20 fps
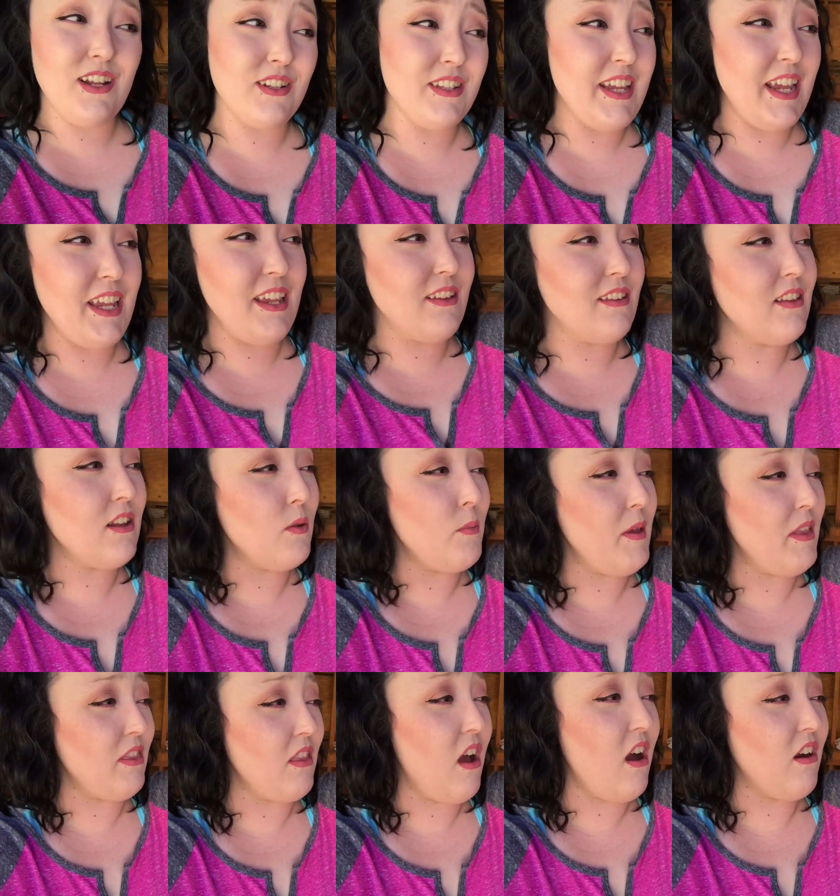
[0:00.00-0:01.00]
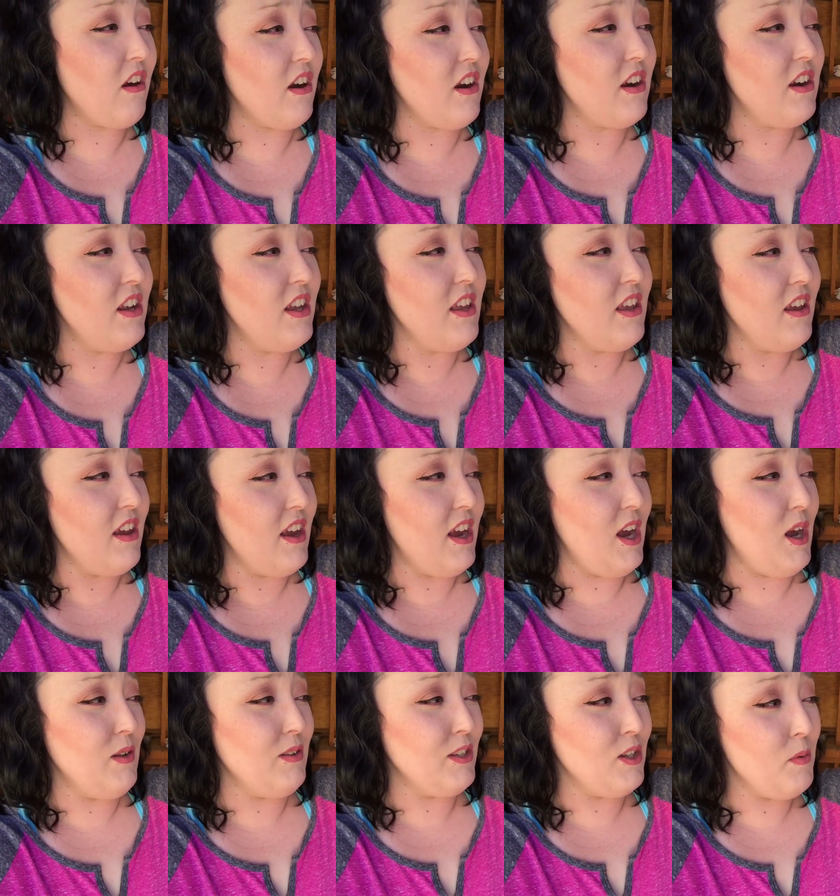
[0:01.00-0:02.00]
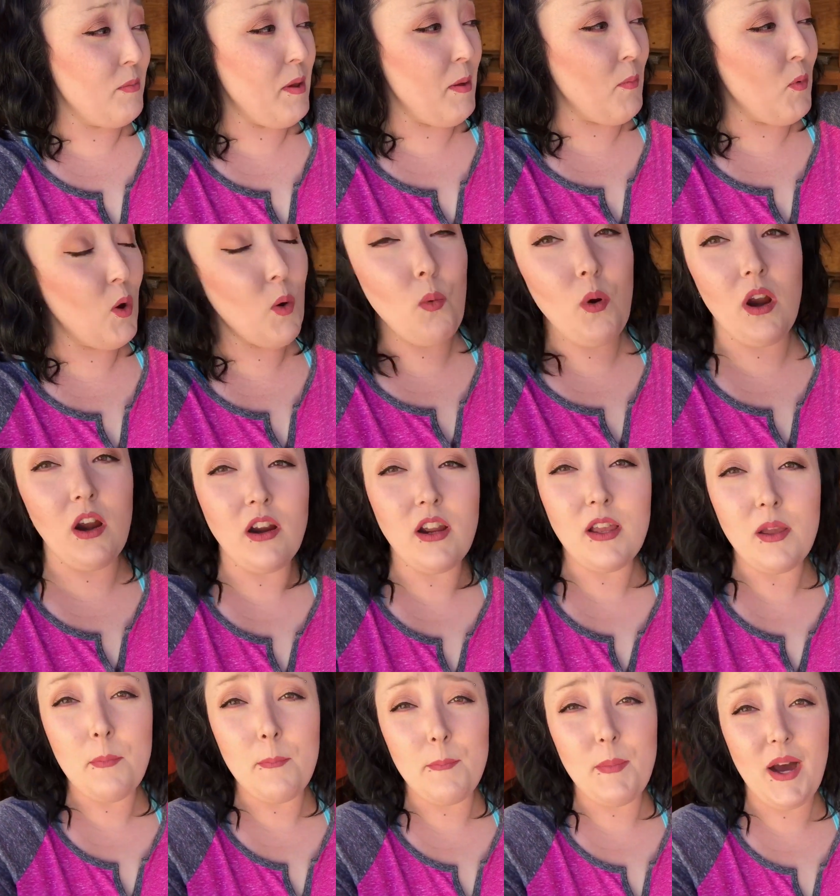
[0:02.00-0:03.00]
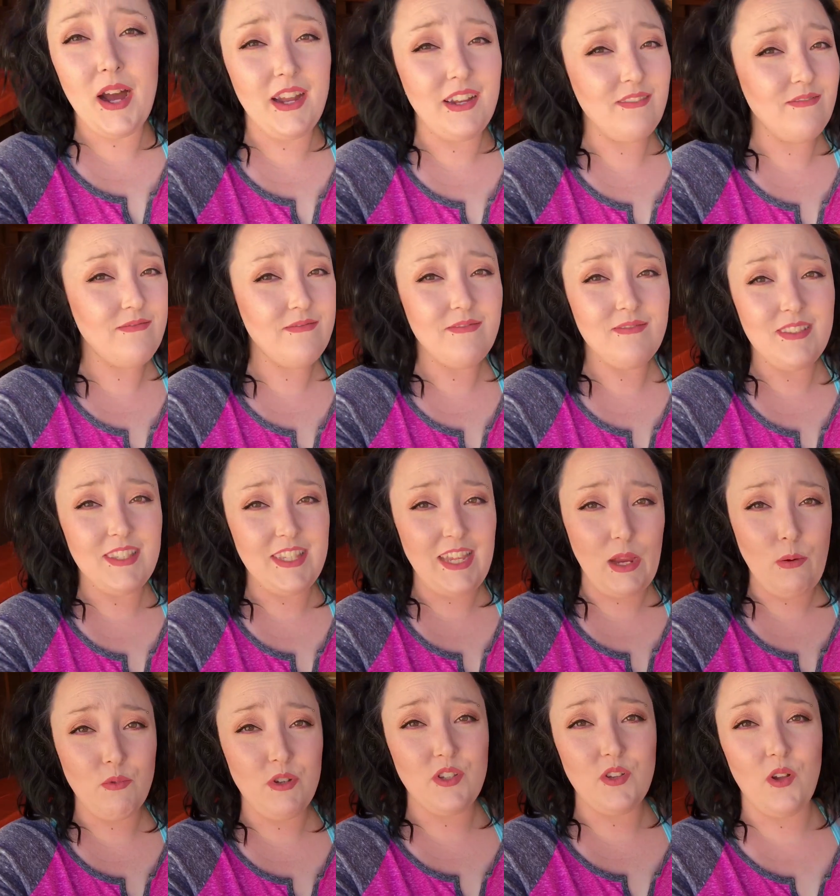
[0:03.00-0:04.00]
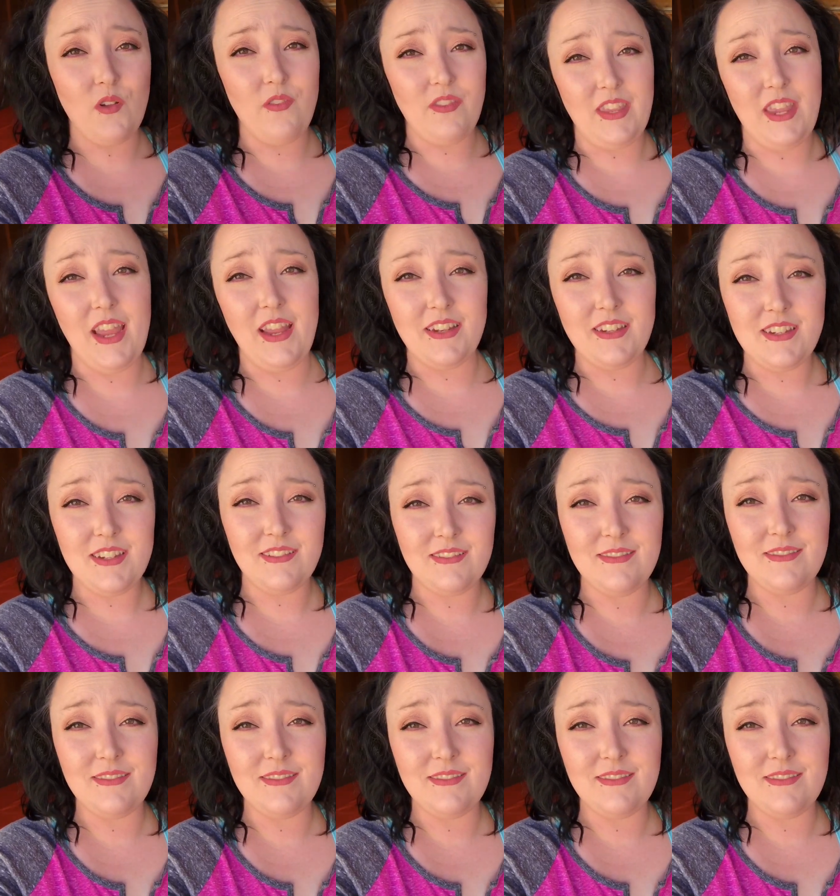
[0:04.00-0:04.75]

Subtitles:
It'll take you a little bit longer, a little bit more work, but same result in the end.